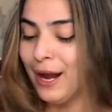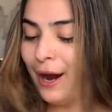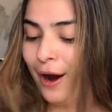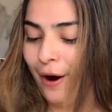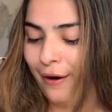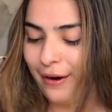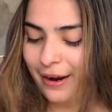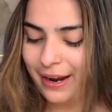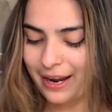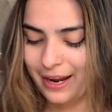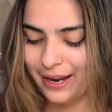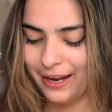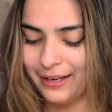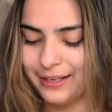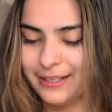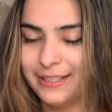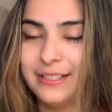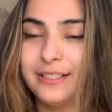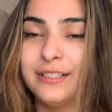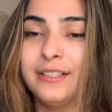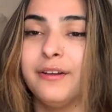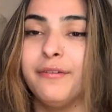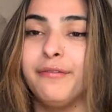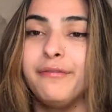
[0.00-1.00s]
Okay, this
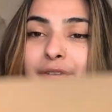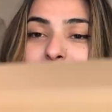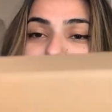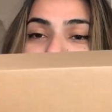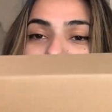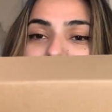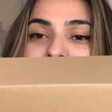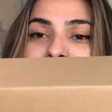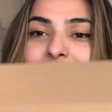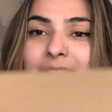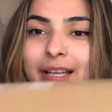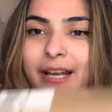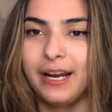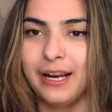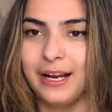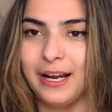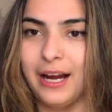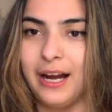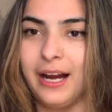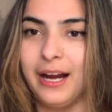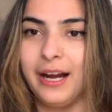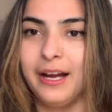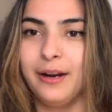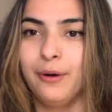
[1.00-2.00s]
is the first thing that I
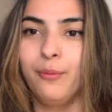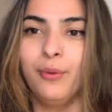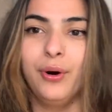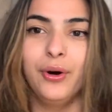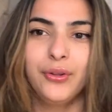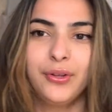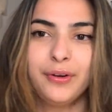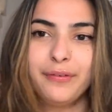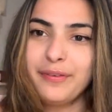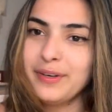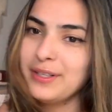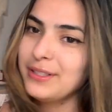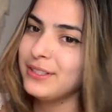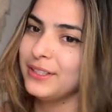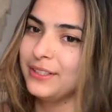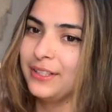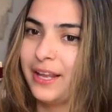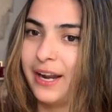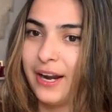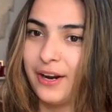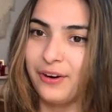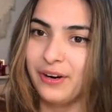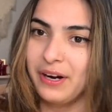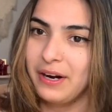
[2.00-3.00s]
got. Well, the first thing
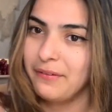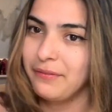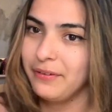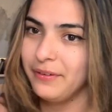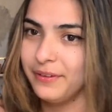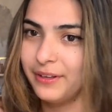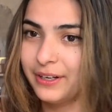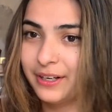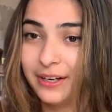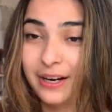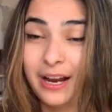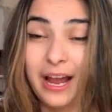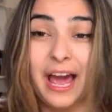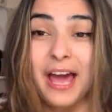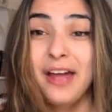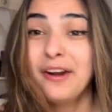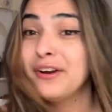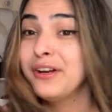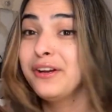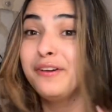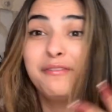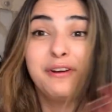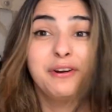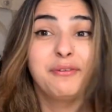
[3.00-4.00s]
that I grabbed on there, I
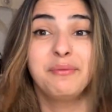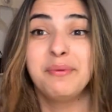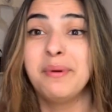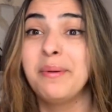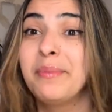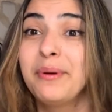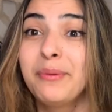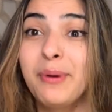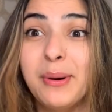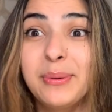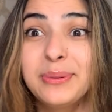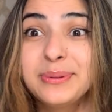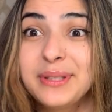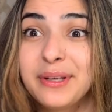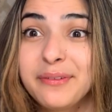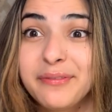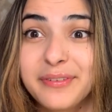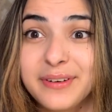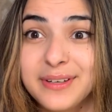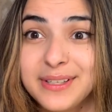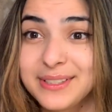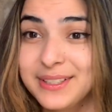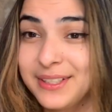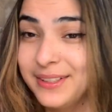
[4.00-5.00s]
don't even remember what was the
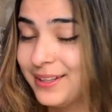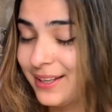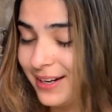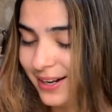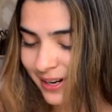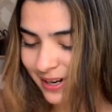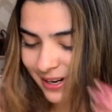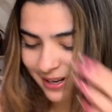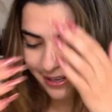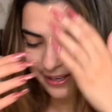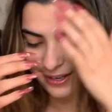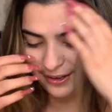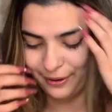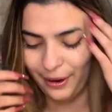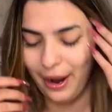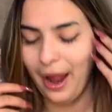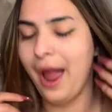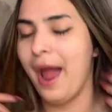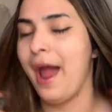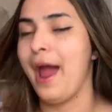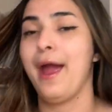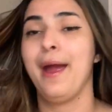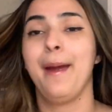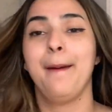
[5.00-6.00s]
first thing that I got.
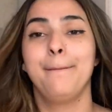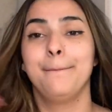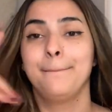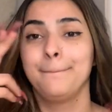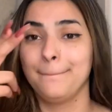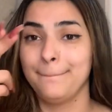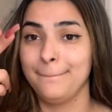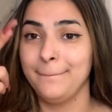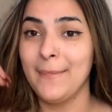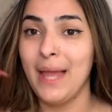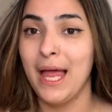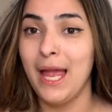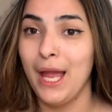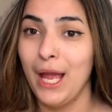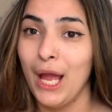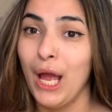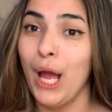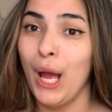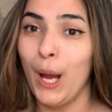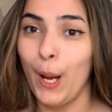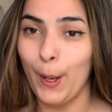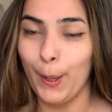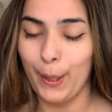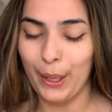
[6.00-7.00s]

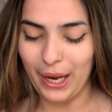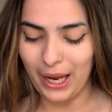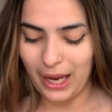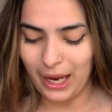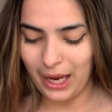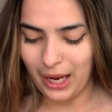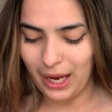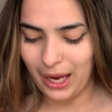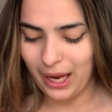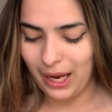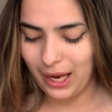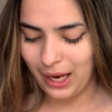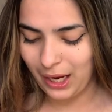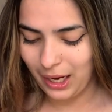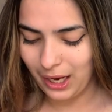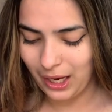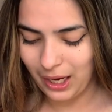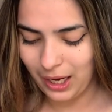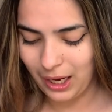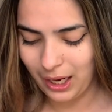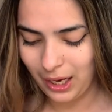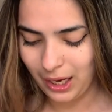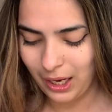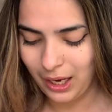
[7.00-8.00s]
Okay,
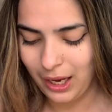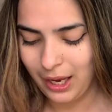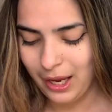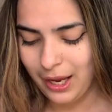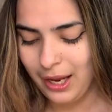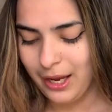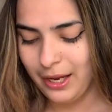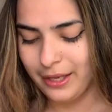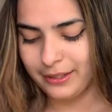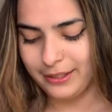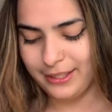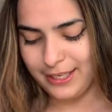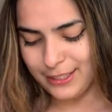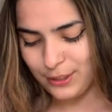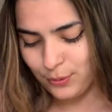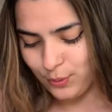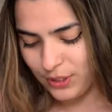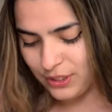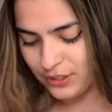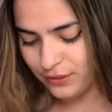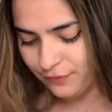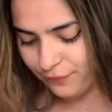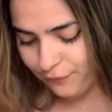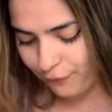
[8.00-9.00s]
this
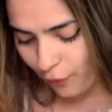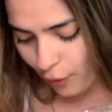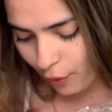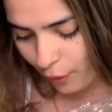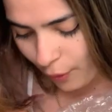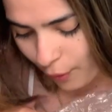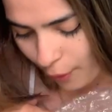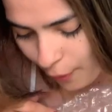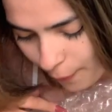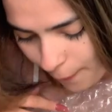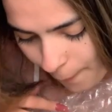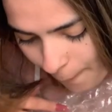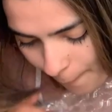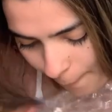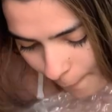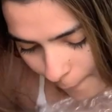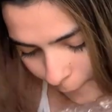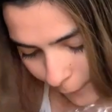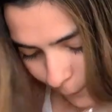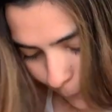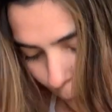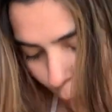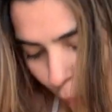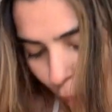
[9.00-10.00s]
one's
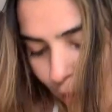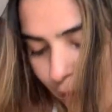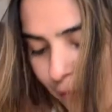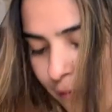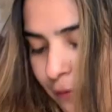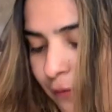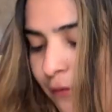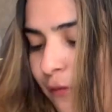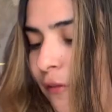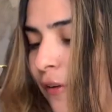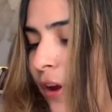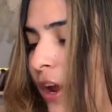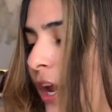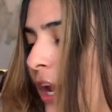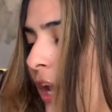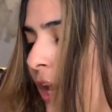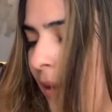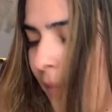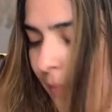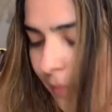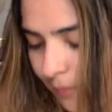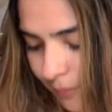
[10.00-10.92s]
for Morphe.